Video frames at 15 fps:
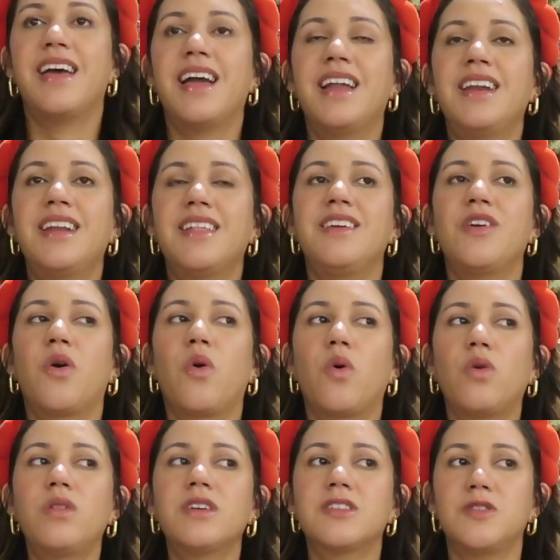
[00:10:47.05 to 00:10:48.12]
And the
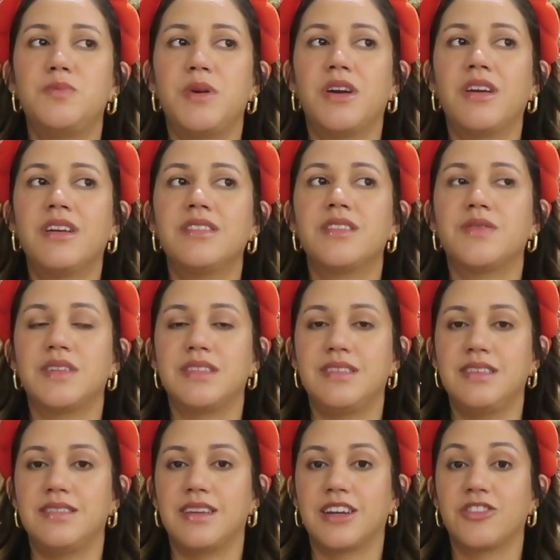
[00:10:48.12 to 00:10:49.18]
whole experience of a
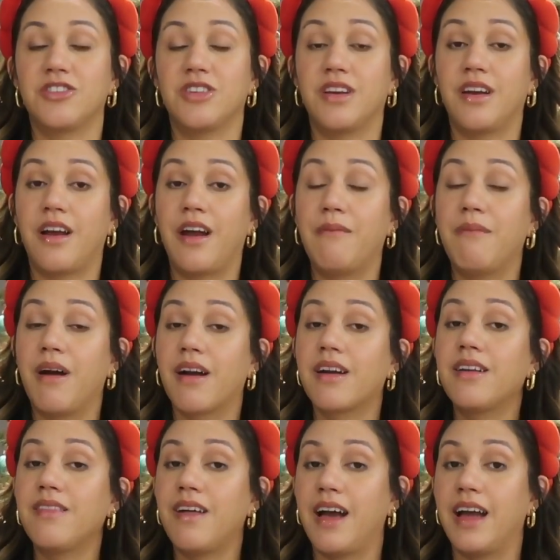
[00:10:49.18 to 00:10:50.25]
C-section, I'm not
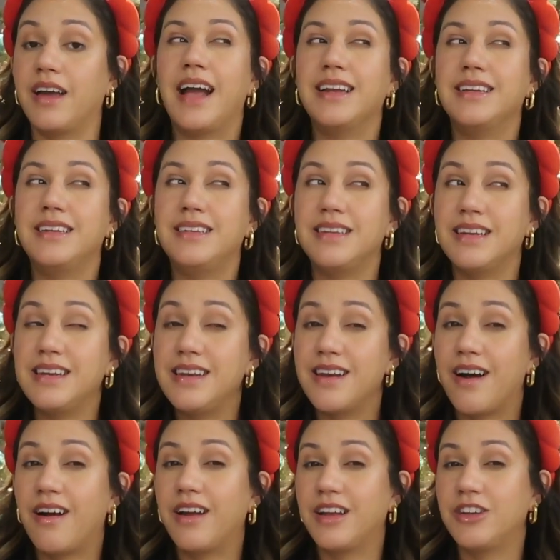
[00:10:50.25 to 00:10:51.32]
gonna lie, I did
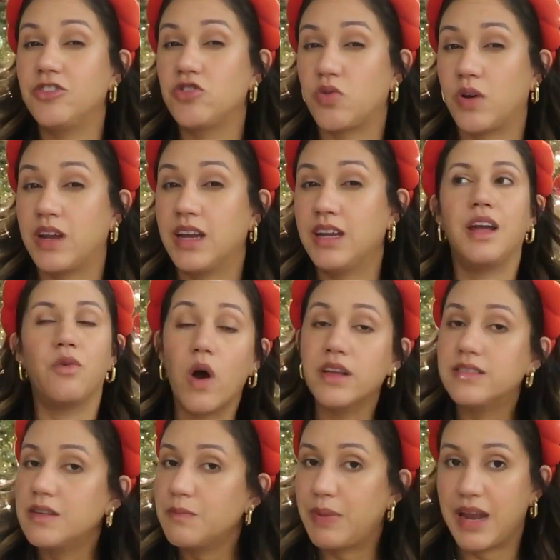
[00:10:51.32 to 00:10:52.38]
not enjoy it. It
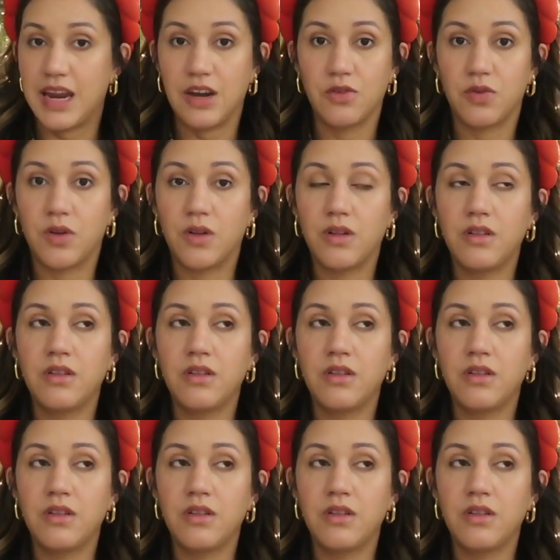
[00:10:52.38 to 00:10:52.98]
wasn't painful.